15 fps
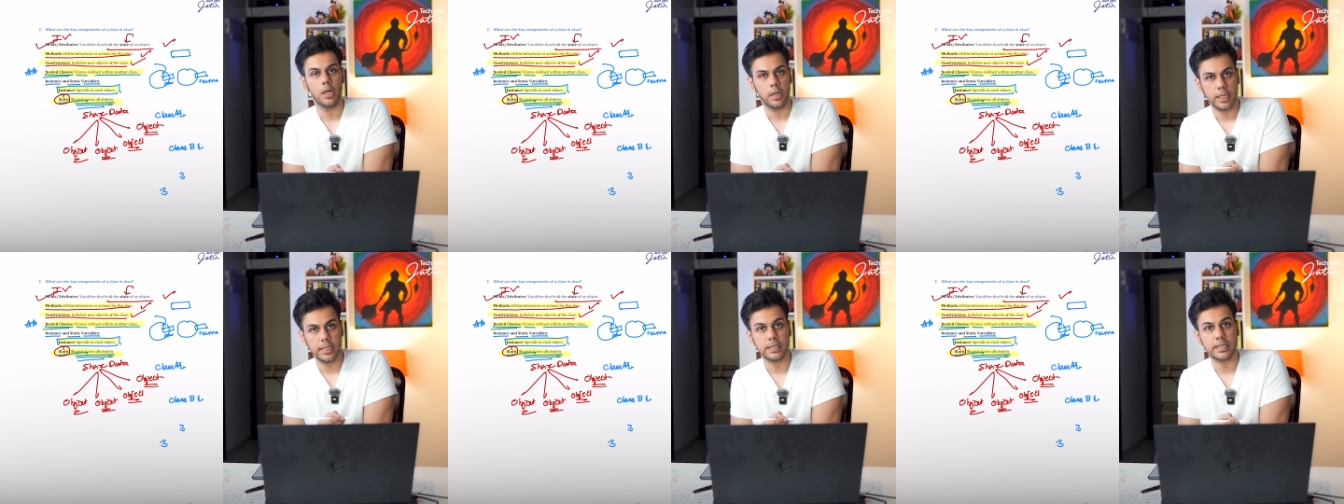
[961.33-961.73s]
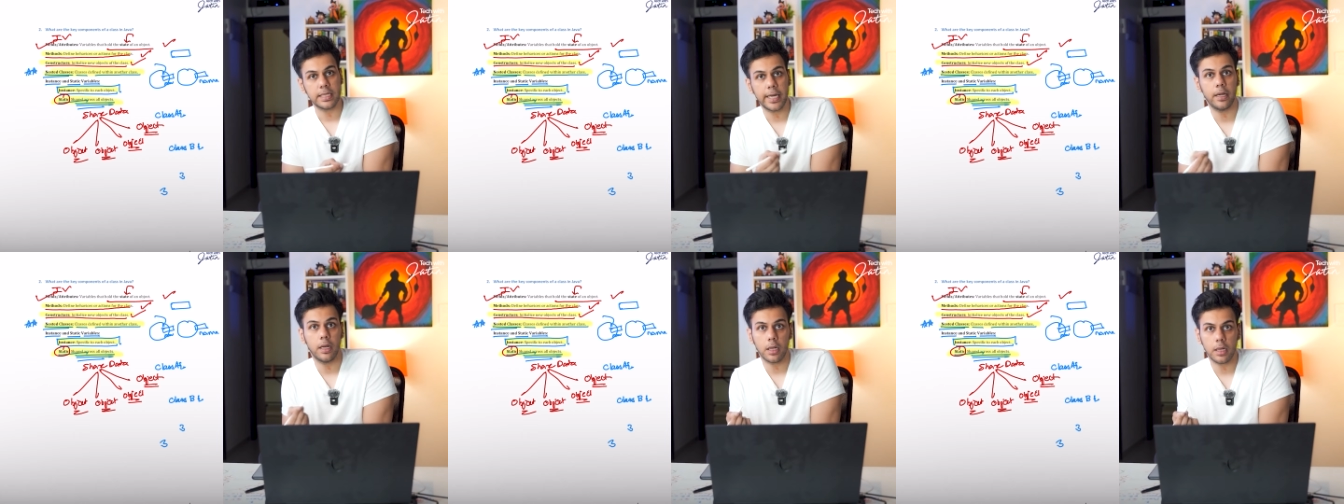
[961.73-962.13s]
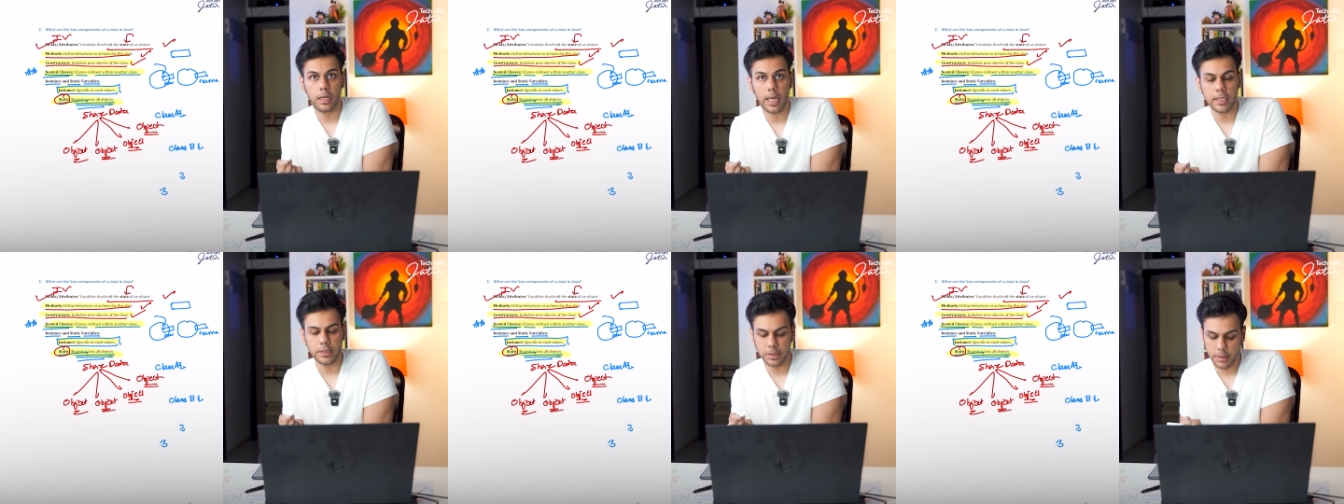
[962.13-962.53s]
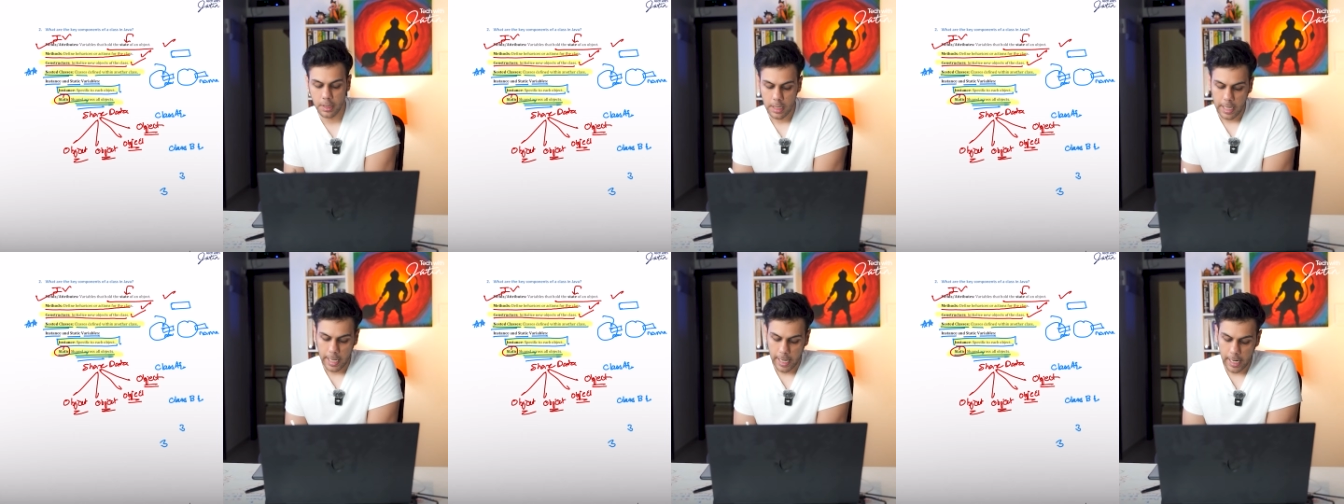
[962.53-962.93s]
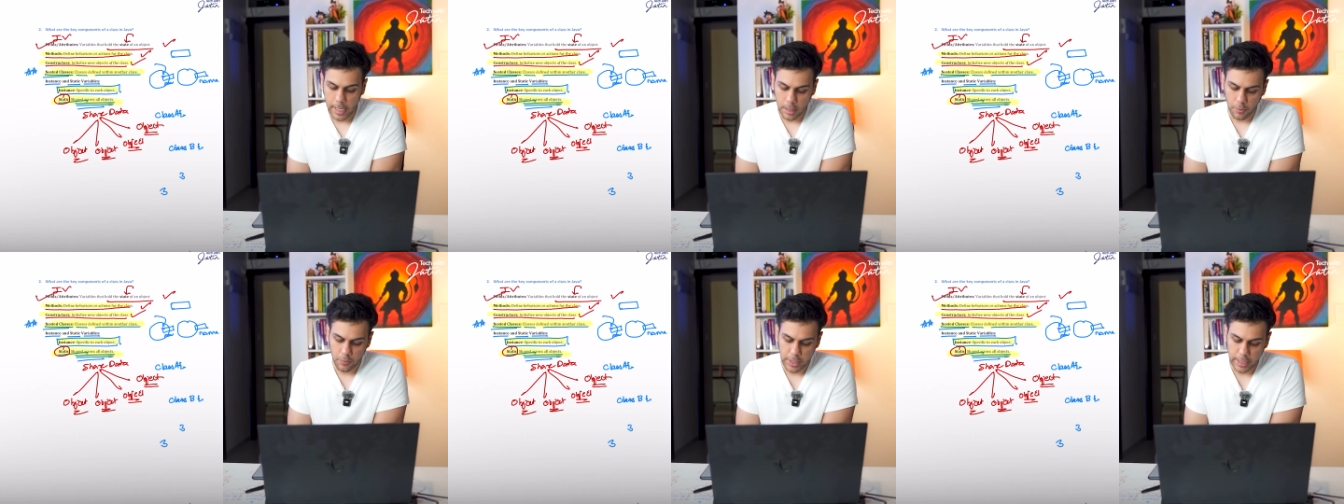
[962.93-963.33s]
inside a class.
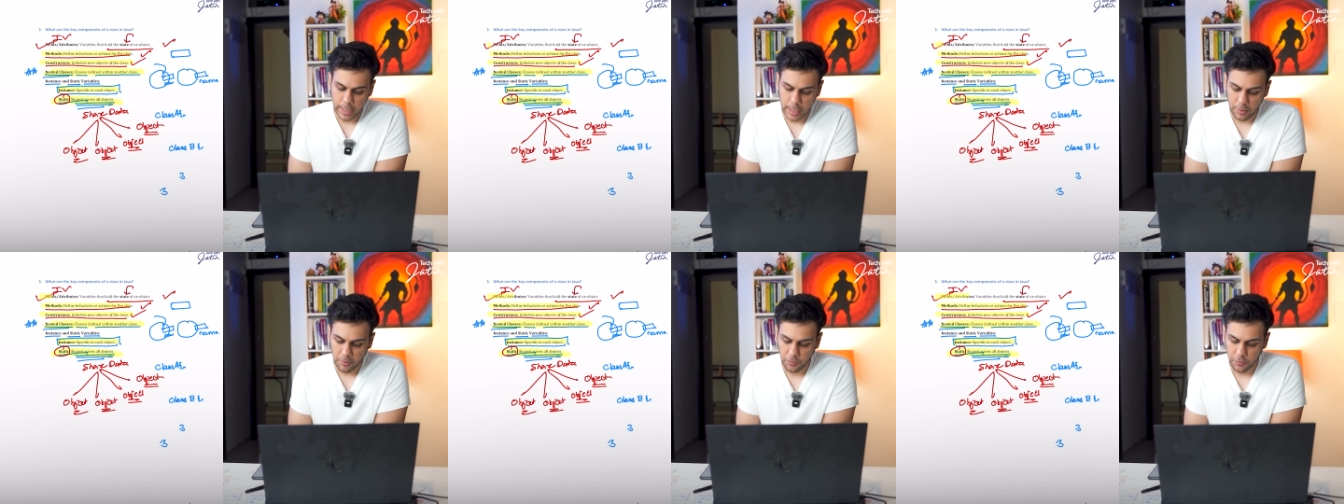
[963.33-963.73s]
And we can have